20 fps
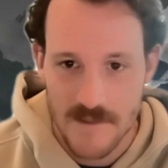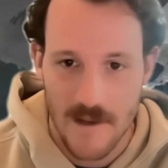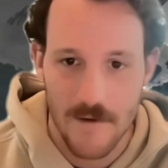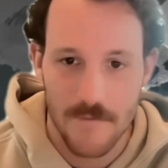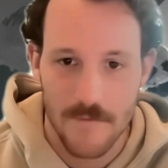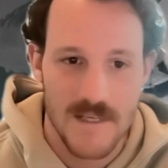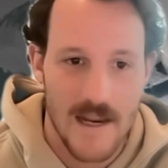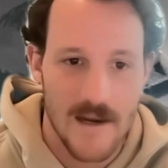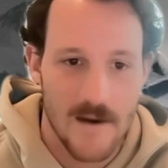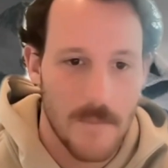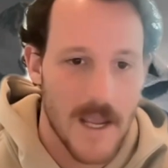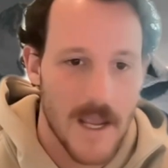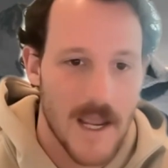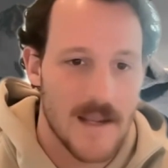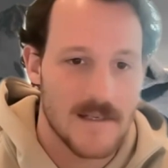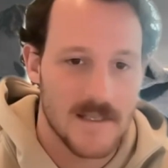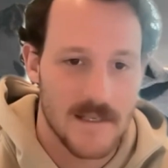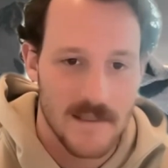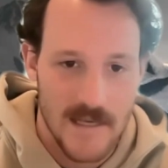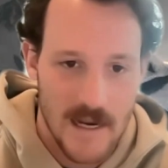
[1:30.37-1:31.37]
of
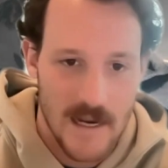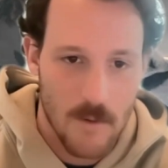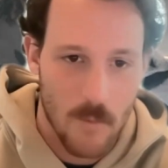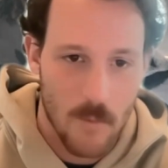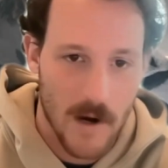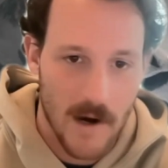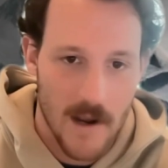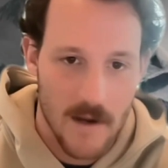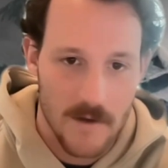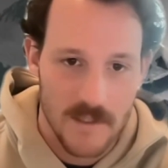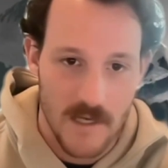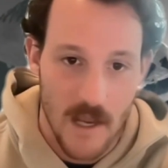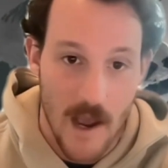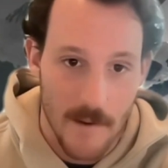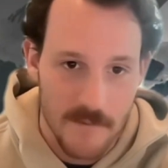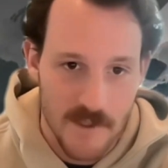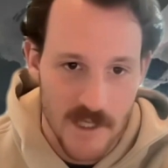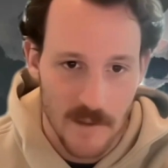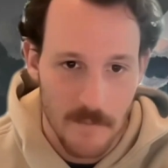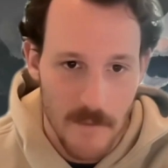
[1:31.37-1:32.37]
database and data warehouse
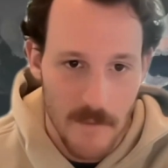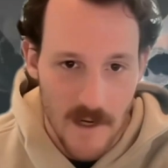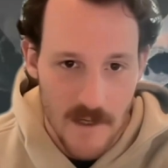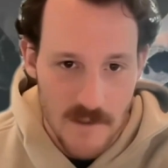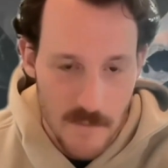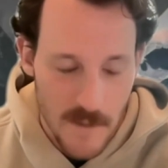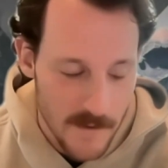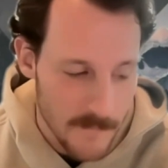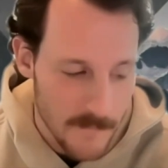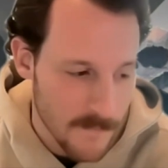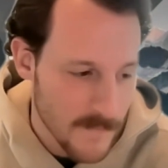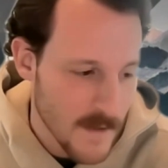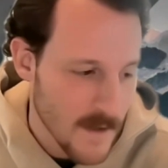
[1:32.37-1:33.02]
object management.